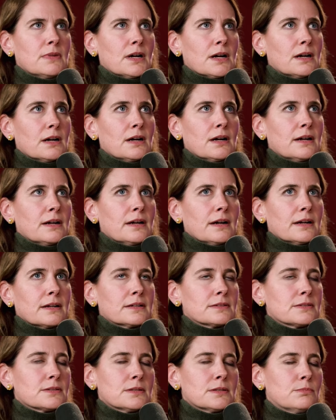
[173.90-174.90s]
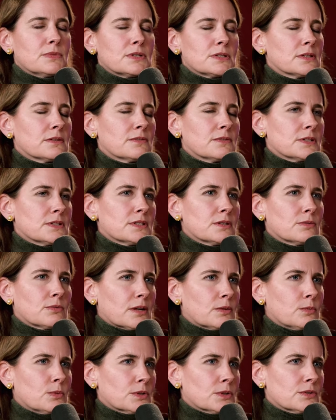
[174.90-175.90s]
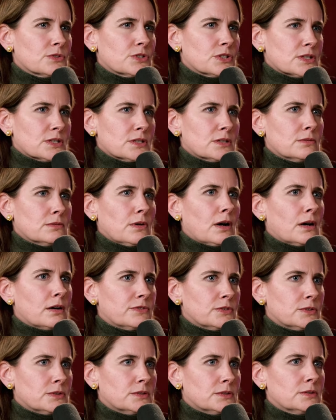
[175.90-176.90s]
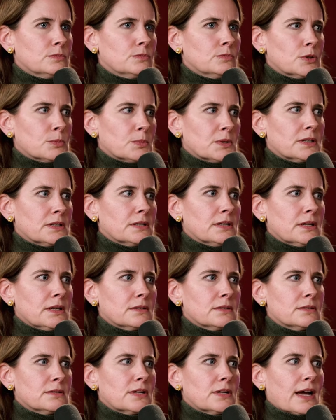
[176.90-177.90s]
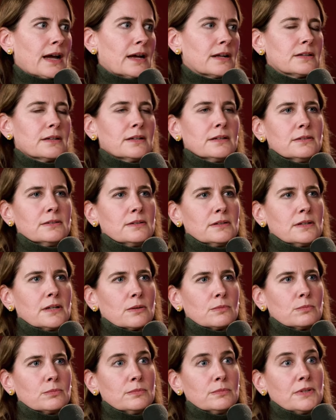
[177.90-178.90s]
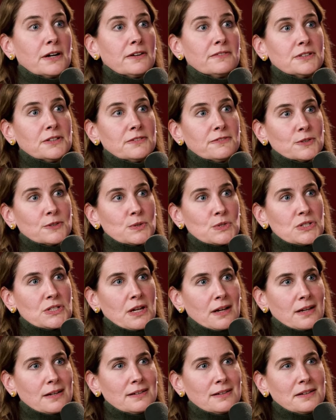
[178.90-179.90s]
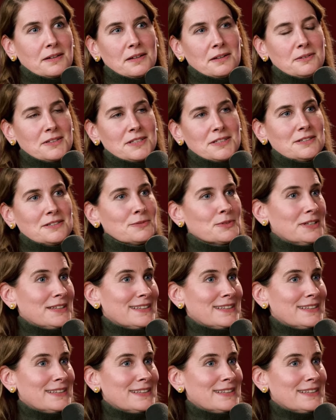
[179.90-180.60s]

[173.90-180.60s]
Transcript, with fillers: I, I, guess submissive is the right word just awful woman and had you know loved the first son and didn't